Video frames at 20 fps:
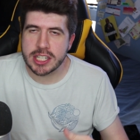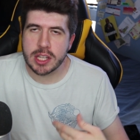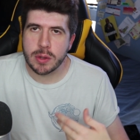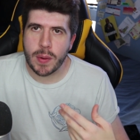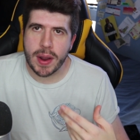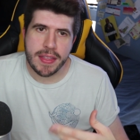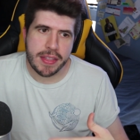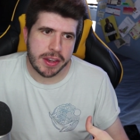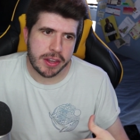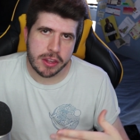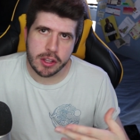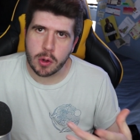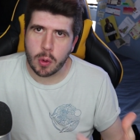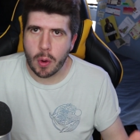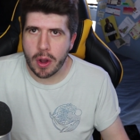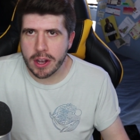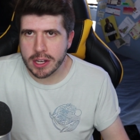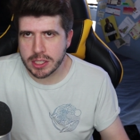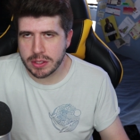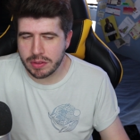and the way that the
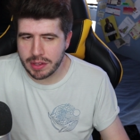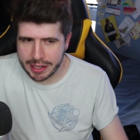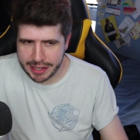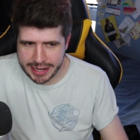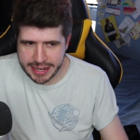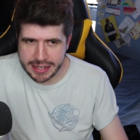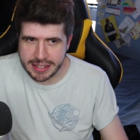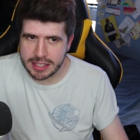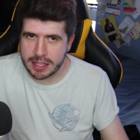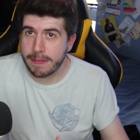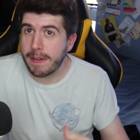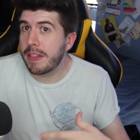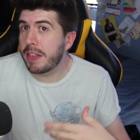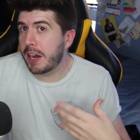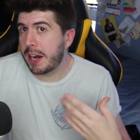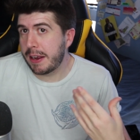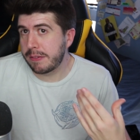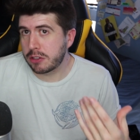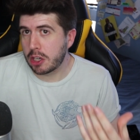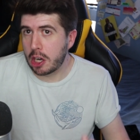quirks of the leagues and the fact
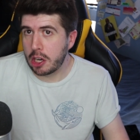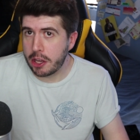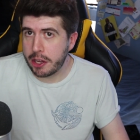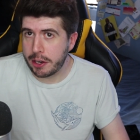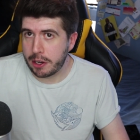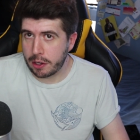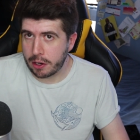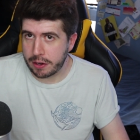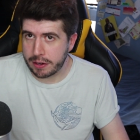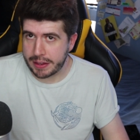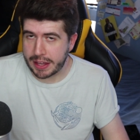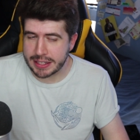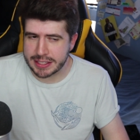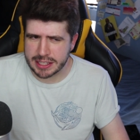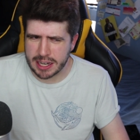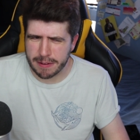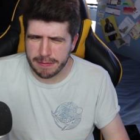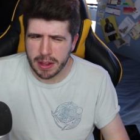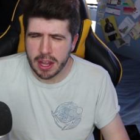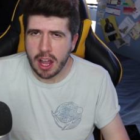that I have to learn a lot of that
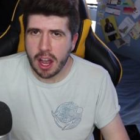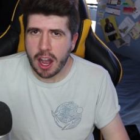stuff.